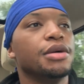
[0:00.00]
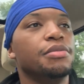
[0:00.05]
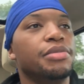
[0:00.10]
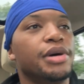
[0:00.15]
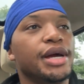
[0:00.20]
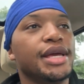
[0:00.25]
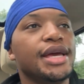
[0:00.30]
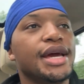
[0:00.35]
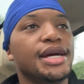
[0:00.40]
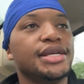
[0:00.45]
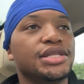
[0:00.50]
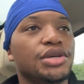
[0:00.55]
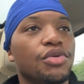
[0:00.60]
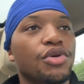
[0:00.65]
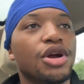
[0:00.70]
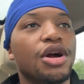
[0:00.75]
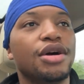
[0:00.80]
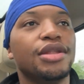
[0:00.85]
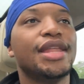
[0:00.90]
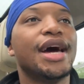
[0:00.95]
But yeah, so
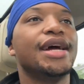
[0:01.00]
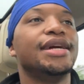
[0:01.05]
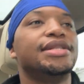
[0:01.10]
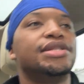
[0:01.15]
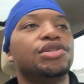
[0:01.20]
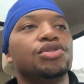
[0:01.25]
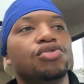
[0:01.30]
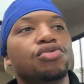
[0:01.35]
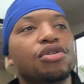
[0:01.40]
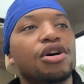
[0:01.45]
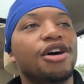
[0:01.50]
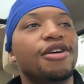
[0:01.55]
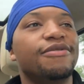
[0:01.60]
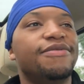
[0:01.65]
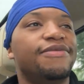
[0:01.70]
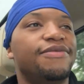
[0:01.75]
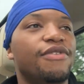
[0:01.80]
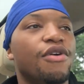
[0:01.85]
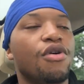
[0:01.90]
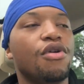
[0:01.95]
we're on night 2
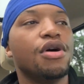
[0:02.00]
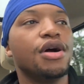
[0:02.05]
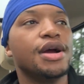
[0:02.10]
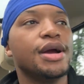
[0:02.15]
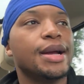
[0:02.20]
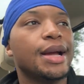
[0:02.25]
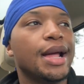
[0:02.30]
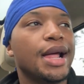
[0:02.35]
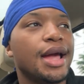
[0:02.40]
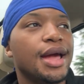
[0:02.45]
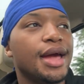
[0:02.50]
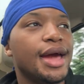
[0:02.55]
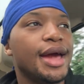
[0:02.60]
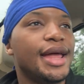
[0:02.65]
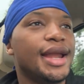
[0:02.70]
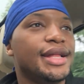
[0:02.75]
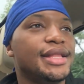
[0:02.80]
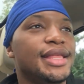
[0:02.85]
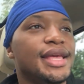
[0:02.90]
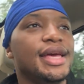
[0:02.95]
of 4.
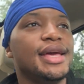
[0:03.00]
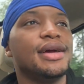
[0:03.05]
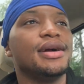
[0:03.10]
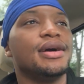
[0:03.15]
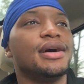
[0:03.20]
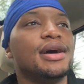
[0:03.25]
And I think